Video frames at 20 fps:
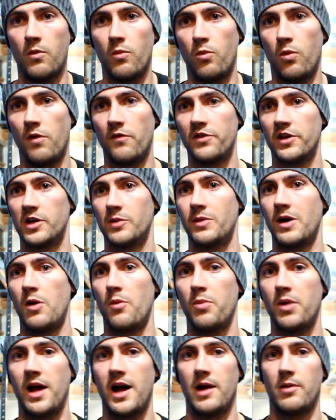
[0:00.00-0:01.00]
One thing
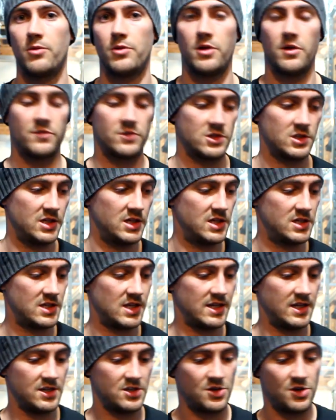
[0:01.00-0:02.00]
about plywood obviously is
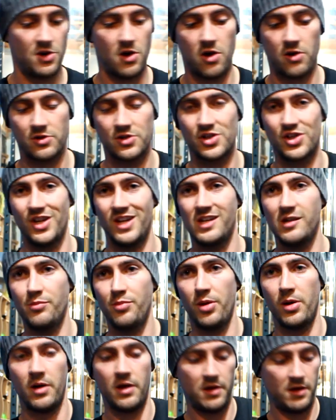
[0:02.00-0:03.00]
that it's not
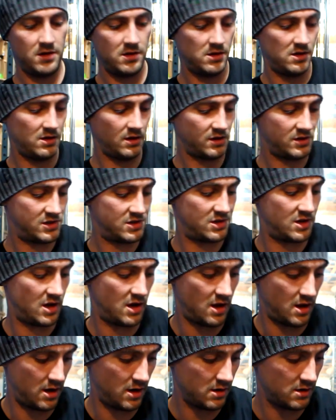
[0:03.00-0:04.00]
cheap. It's
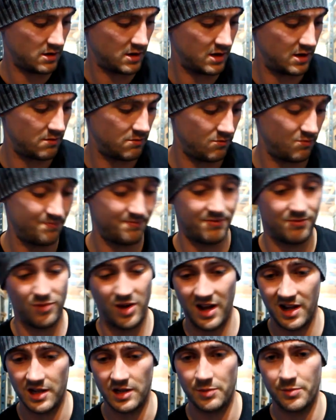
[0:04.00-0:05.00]
well,
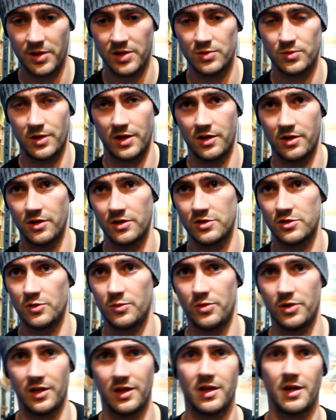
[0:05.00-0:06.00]
it depends where you go
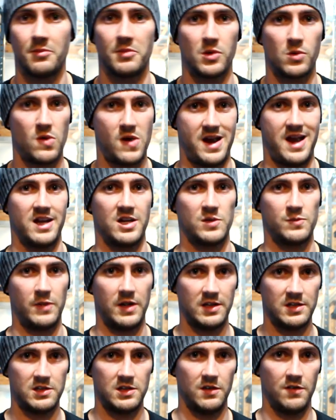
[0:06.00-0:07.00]
to, but it can be quite
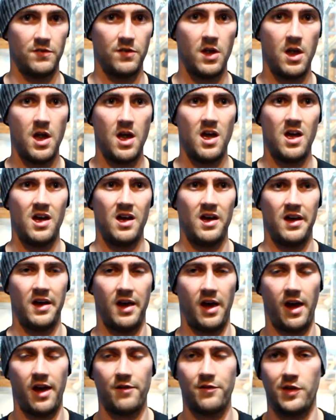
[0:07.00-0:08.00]
expensive.
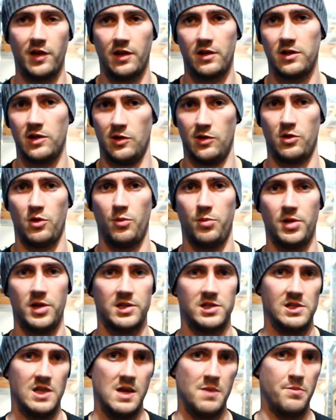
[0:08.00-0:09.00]
I think local
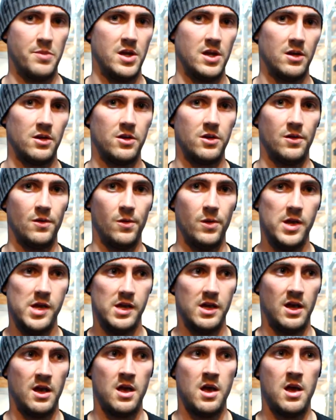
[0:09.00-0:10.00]
places like B&Q
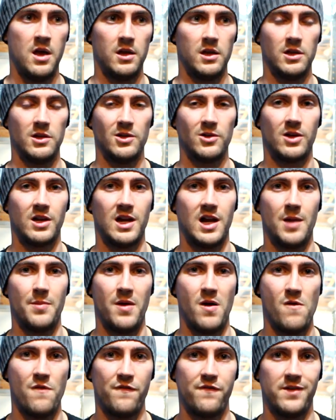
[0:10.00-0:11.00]
here, you're looking at
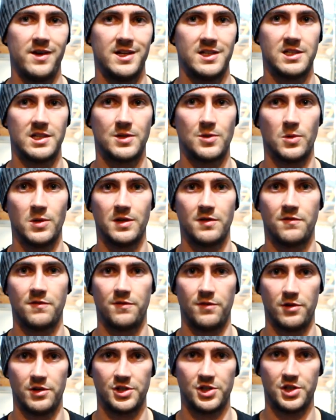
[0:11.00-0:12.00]
about 30 quid
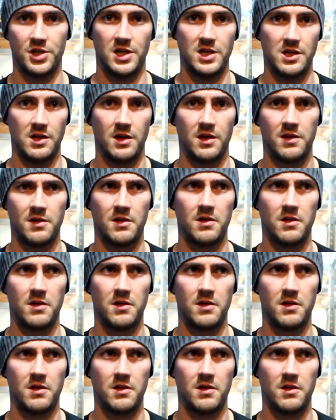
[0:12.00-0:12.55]
for a sheet,